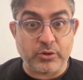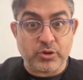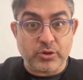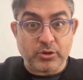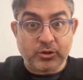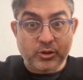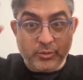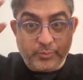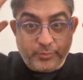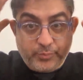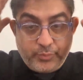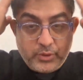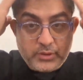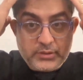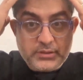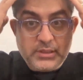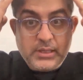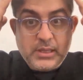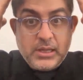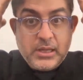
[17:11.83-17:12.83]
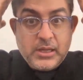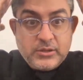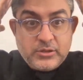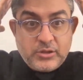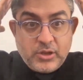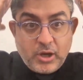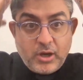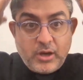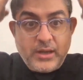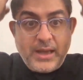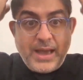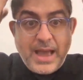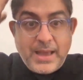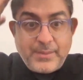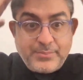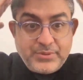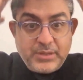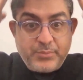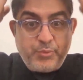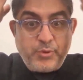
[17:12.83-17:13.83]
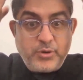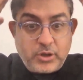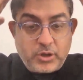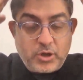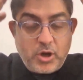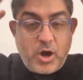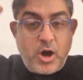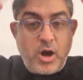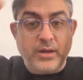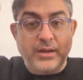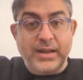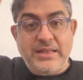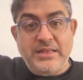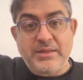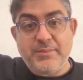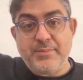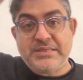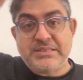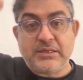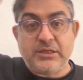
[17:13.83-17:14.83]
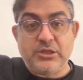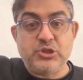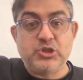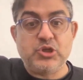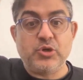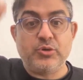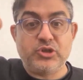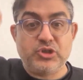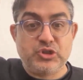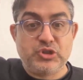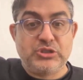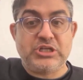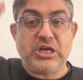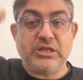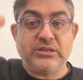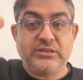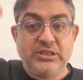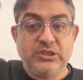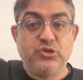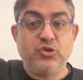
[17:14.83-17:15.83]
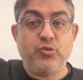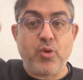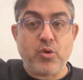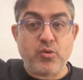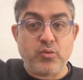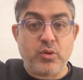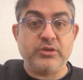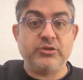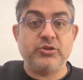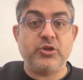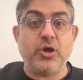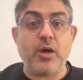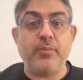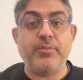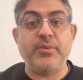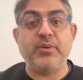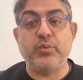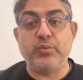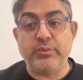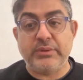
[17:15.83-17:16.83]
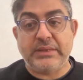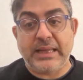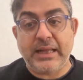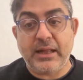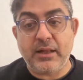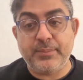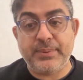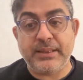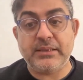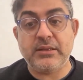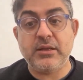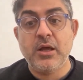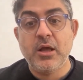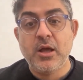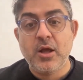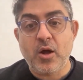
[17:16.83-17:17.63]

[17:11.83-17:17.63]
So you could put the Happy product on and then basically gently derma roll on top. It will really help it.